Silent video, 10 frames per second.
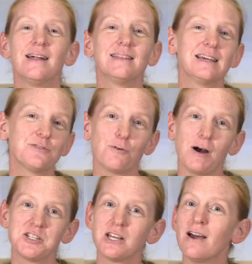Thanks for
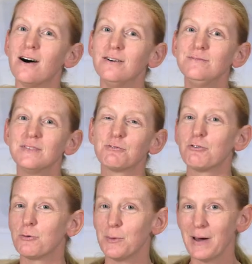watching, y'all. We
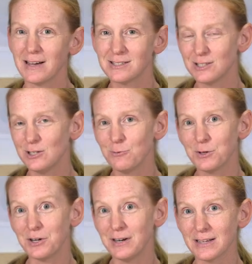will be back soon
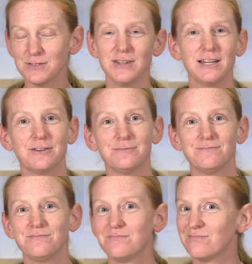with our next video.
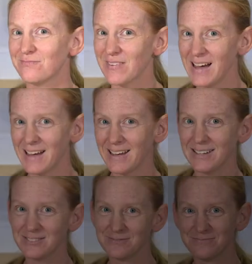Bye.